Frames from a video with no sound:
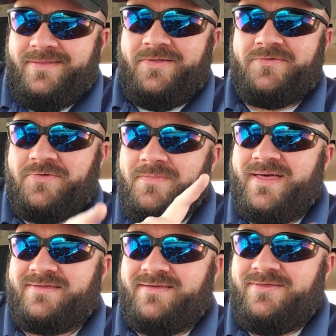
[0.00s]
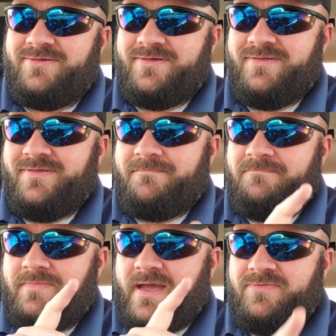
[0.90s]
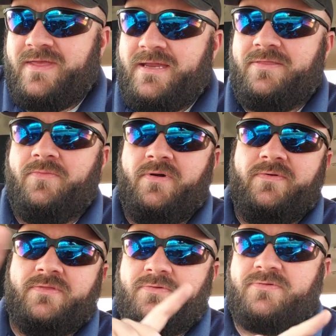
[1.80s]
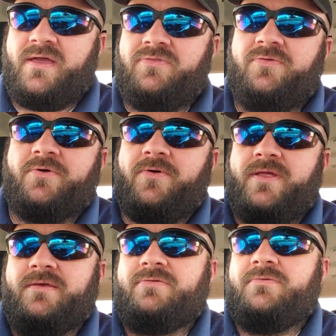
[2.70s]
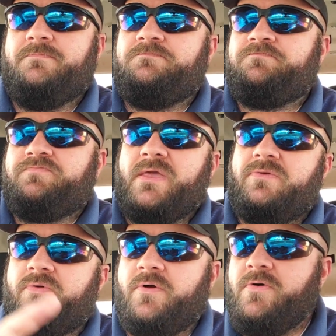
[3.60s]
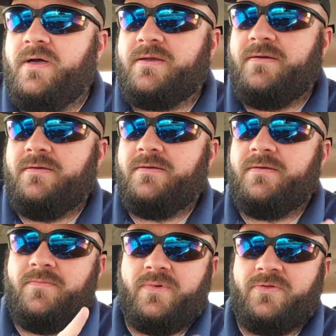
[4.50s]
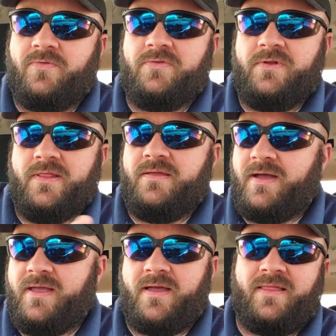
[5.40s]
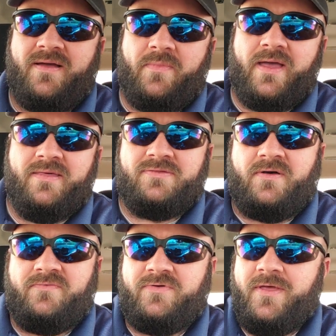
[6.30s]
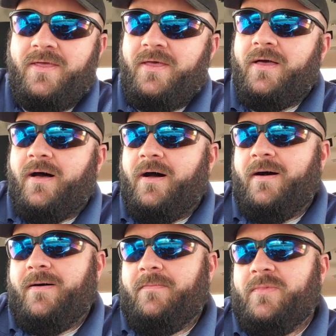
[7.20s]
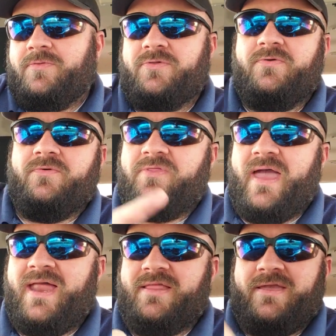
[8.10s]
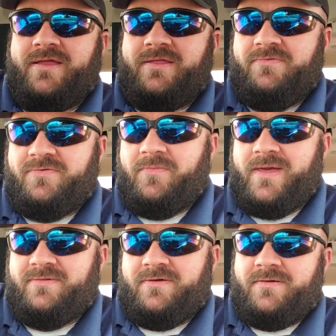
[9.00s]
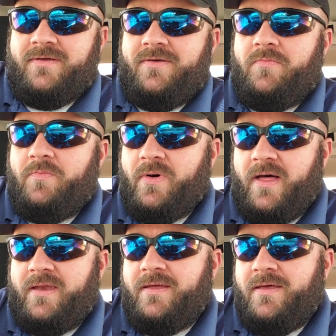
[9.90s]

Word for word: There's a message at the end of the movie, so stay through the credits. It's real quick, but it's worth it. I, I laugh my ass off um, especially with the editing in it. It was amazing. But